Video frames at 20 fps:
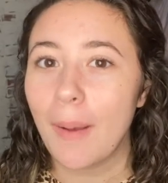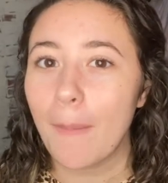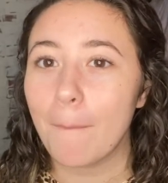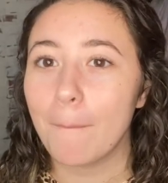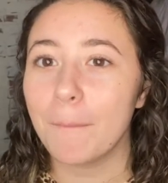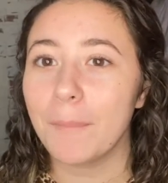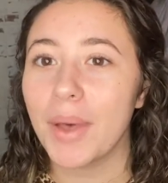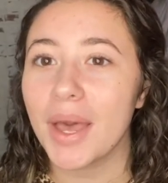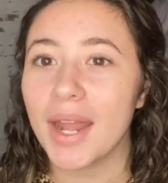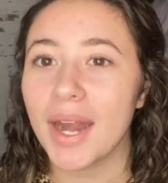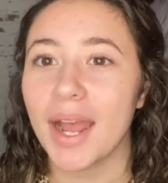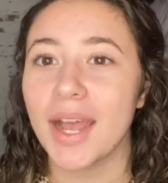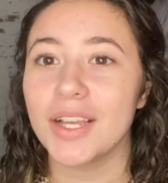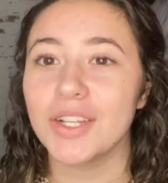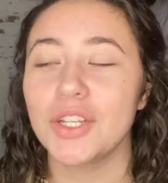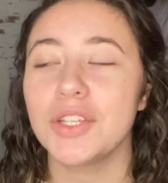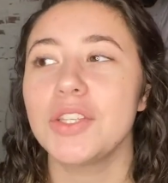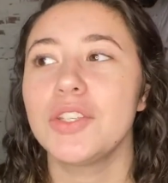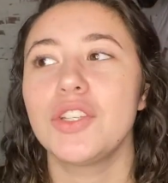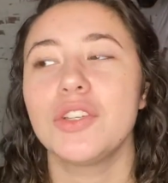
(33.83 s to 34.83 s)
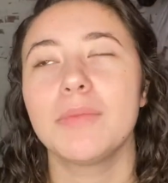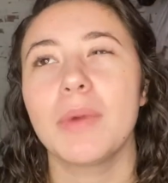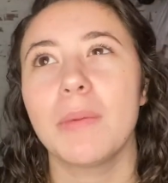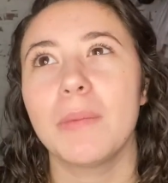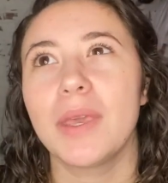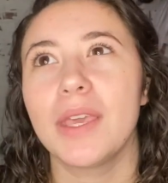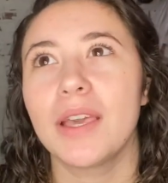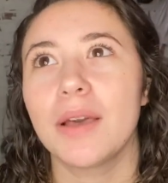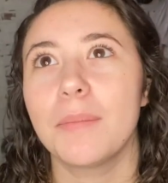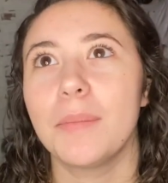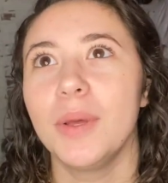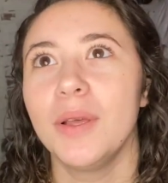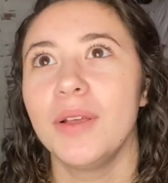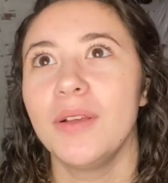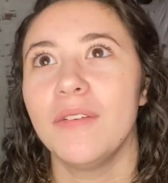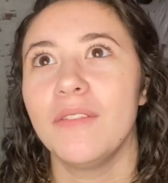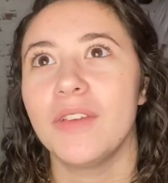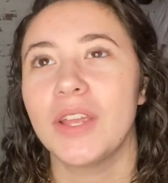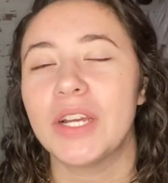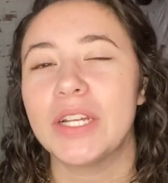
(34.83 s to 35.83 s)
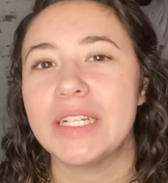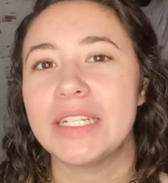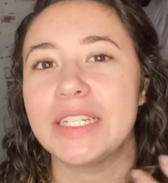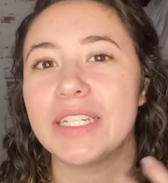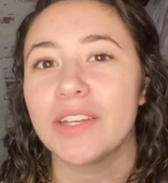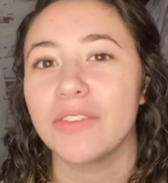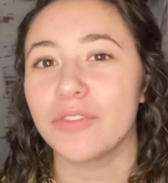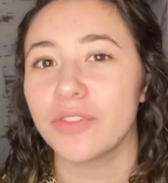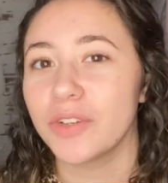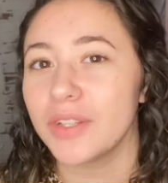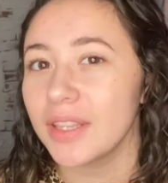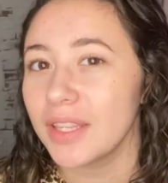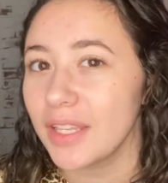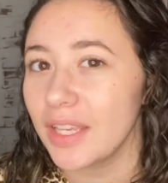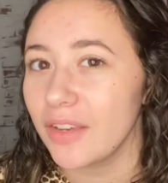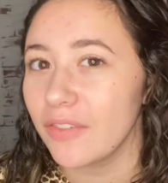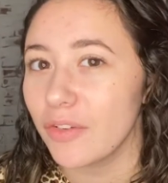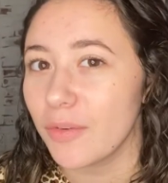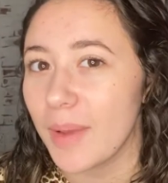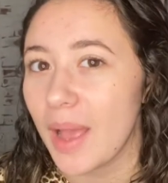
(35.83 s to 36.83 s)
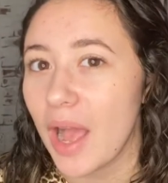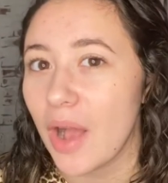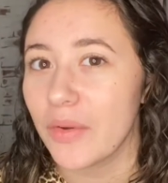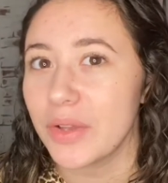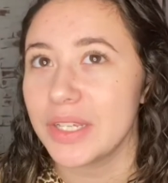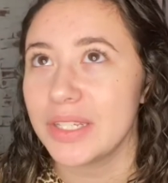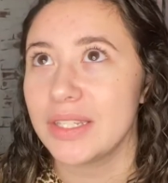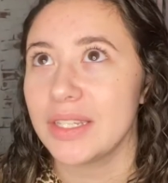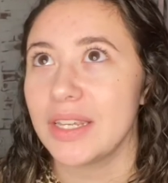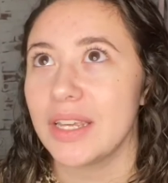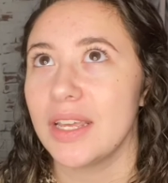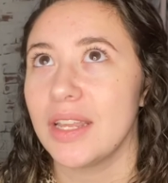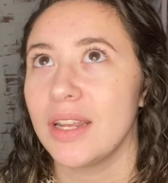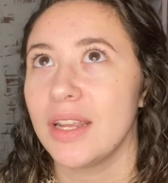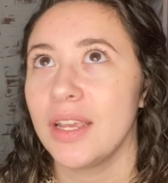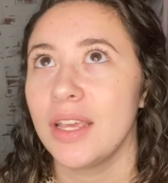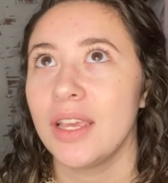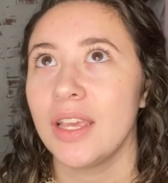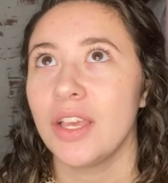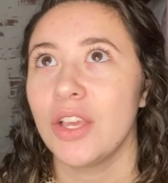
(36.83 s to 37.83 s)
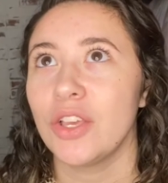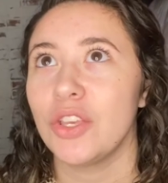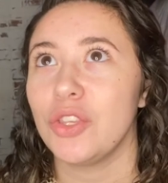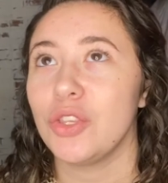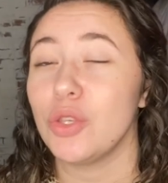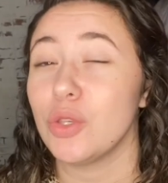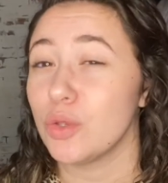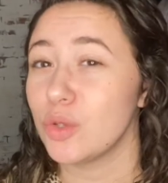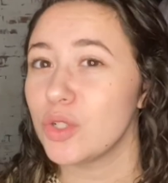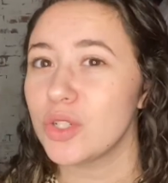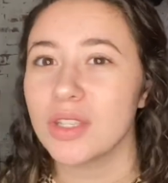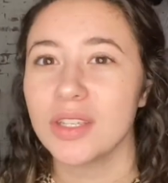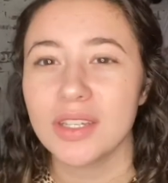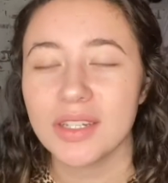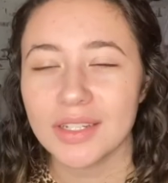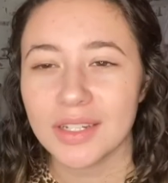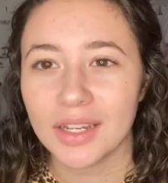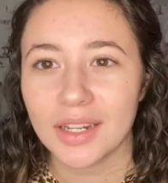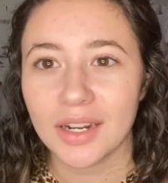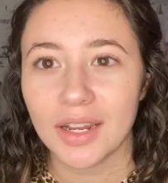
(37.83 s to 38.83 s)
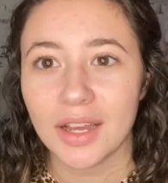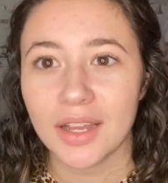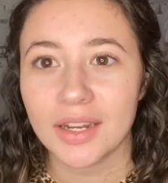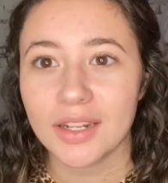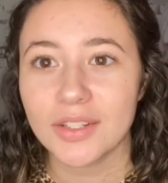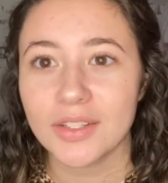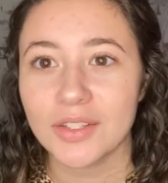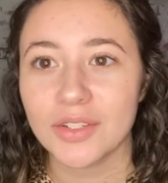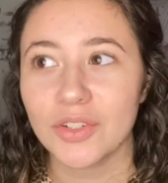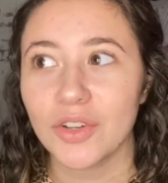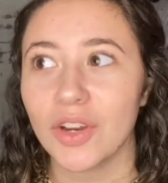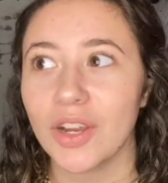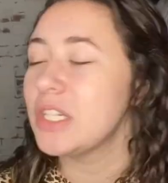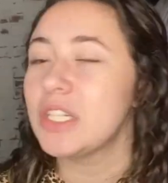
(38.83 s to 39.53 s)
but I just do my makeup very differently from how I see it usually done on Instagram.